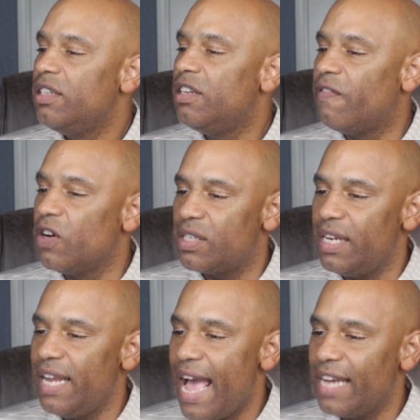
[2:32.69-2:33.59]

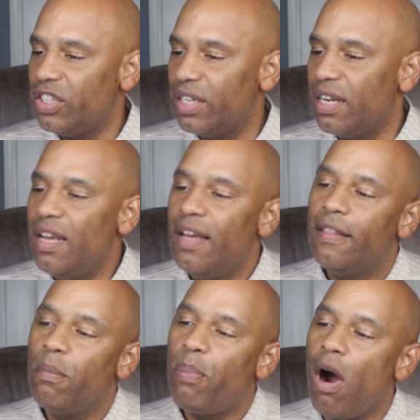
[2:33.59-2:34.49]
Diversity action.
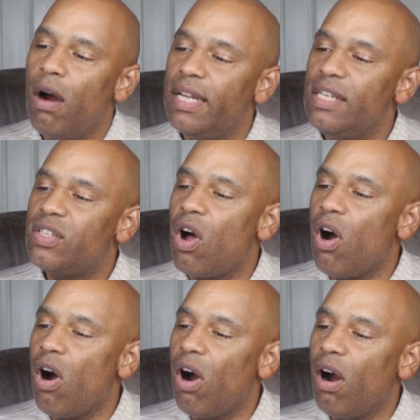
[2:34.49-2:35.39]
The parties
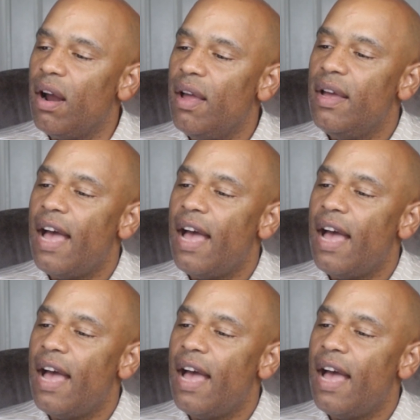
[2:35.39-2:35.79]
are